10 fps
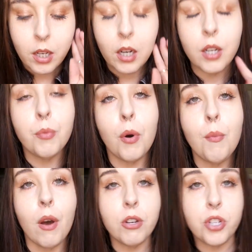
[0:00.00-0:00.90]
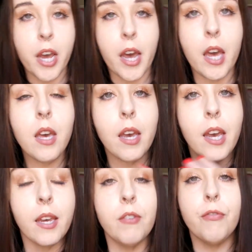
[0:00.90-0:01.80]
Le Bon Marché
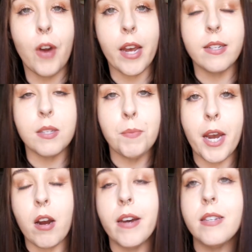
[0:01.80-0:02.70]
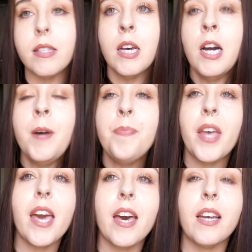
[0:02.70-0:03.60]
in France, in Paris.
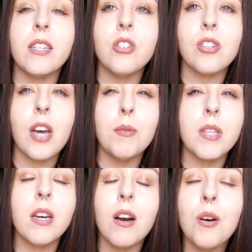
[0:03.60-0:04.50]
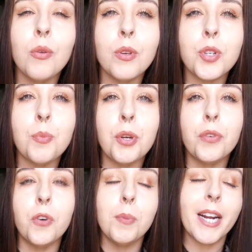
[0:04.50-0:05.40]
And I was like, oh, those are
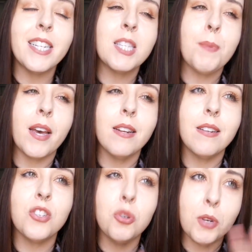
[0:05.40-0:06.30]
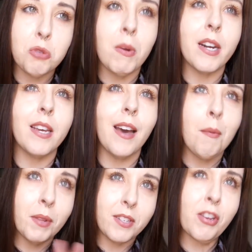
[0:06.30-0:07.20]
beautiful. But I had spent too much money
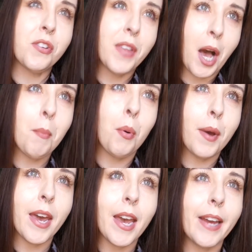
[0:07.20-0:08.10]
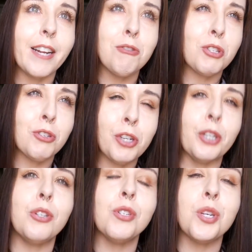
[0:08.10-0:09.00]
up until that point and I just
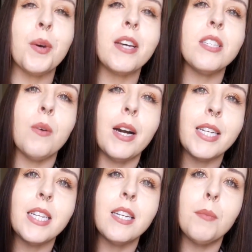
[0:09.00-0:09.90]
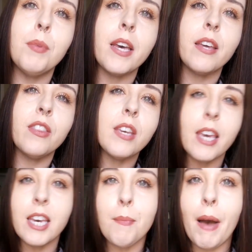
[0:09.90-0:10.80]
couldn't do it. So I ended up like
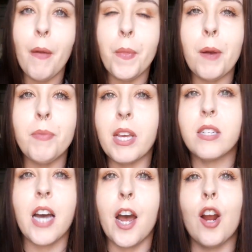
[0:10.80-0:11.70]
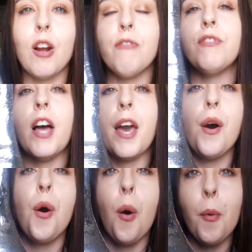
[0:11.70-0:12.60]
thinking about them the entire flight
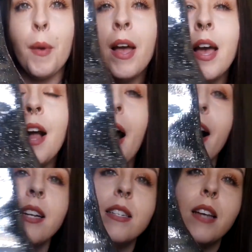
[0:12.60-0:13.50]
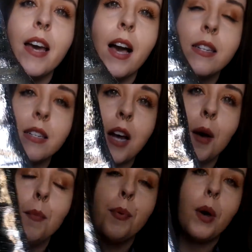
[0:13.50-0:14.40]
home, and I ended
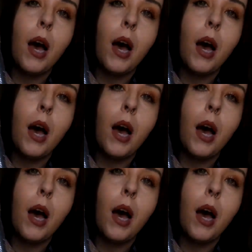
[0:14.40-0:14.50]
up